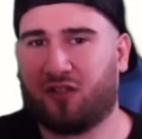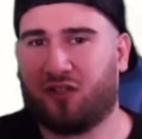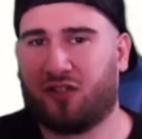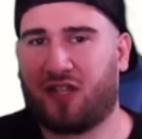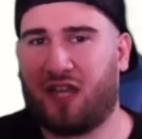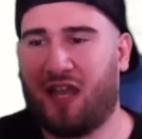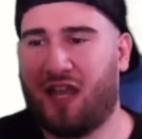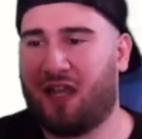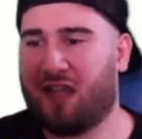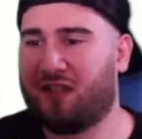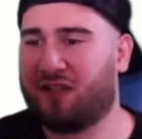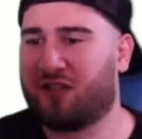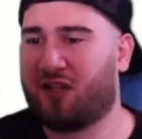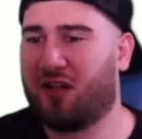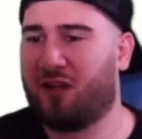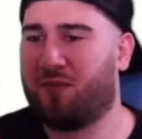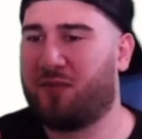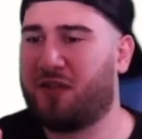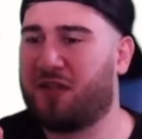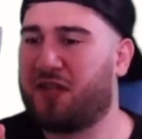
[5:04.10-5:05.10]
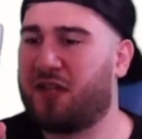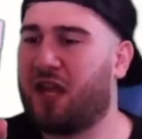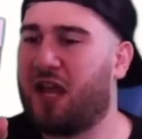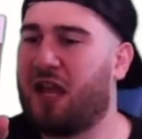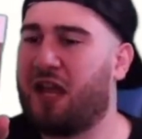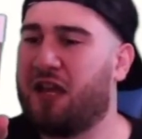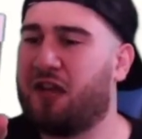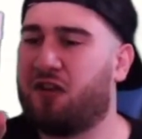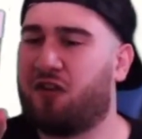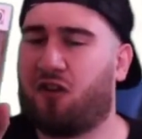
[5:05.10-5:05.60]
at is going to be the
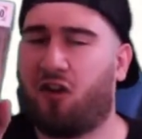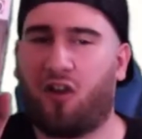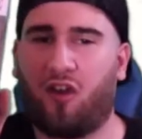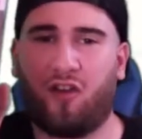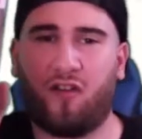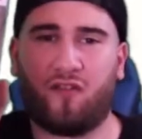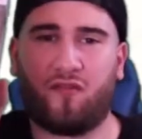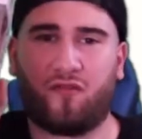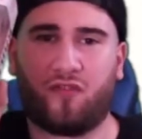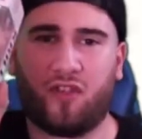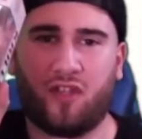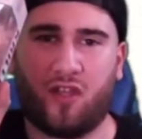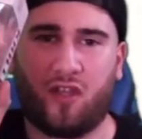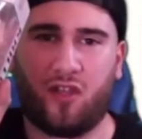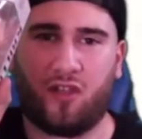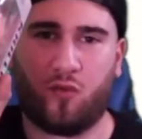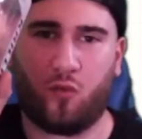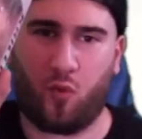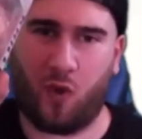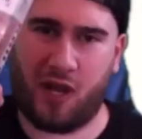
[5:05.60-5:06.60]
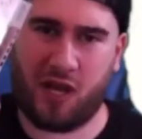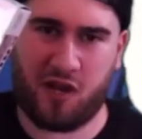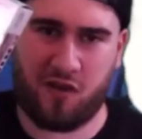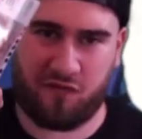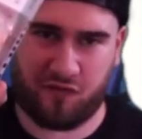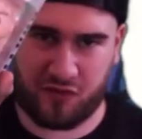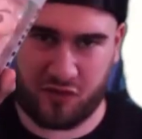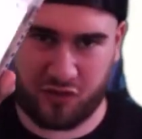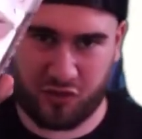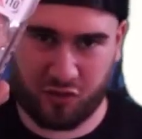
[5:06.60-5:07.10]
end of Wave
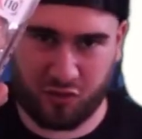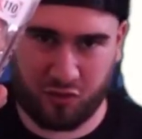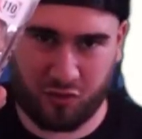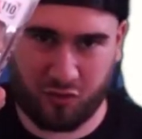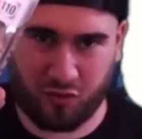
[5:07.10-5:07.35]
two.